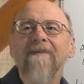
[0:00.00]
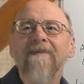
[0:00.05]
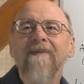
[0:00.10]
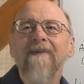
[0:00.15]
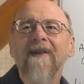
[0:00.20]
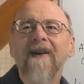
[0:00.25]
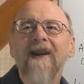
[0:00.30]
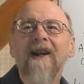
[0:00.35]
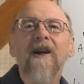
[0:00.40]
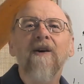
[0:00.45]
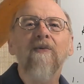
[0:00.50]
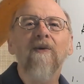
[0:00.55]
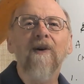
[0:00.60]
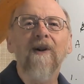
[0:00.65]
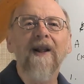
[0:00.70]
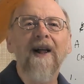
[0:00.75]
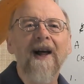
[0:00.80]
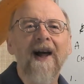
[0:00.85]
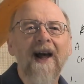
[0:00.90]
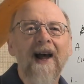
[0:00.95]

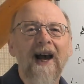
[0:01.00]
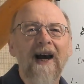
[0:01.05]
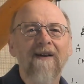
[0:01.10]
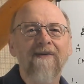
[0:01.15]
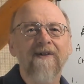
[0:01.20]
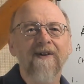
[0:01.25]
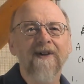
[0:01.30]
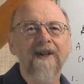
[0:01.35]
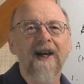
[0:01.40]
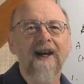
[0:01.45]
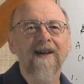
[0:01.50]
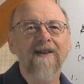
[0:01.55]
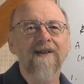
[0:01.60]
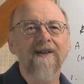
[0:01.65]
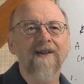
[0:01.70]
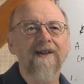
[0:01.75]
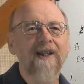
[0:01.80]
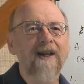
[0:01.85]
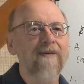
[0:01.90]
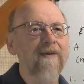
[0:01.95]
equal after
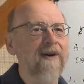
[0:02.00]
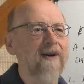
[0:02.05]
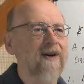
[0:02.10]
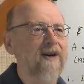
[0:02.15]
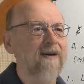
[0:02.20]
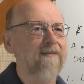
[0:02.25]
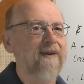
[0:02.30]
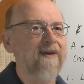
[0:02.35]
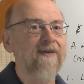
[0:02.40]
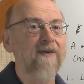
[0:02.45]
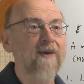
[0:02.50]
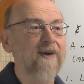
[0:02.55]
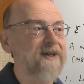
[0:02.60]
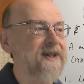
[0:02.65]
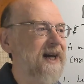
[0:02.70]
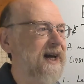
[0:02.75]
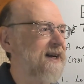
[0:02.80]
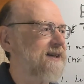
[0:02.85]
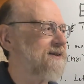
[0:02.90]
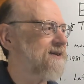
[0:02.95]
taxes than we are before
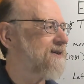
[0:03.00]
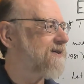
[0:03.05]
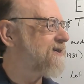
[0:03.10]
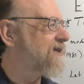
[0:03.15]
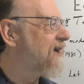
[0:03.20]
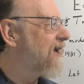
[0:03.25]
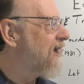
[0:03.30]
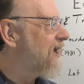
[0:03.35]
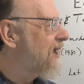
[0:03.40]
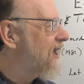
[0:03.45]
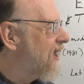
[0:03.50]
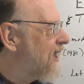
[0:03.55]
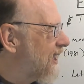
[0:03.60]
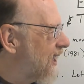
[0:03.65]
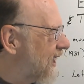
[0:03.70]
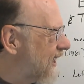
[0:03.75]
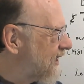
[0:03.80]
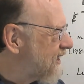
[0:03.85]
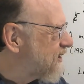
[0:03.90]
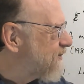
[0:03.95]
taxes.
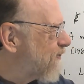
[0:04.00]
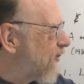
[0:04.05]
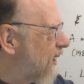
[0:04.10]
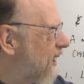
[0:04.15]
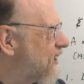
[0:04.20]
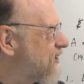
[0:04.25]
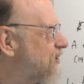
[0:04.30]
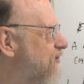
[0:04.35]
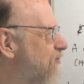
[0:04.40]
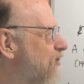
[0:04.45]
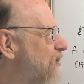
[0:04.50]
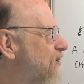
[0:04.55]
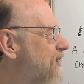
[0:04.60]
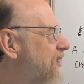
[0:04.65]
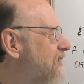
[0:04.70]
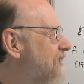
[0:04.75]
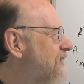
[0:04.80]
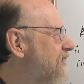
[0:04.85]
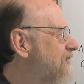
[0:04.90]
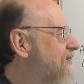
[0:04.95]
And it's possible
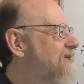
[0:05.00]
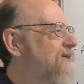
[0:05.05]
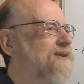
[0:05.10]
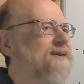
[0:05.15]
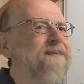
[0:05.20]
that this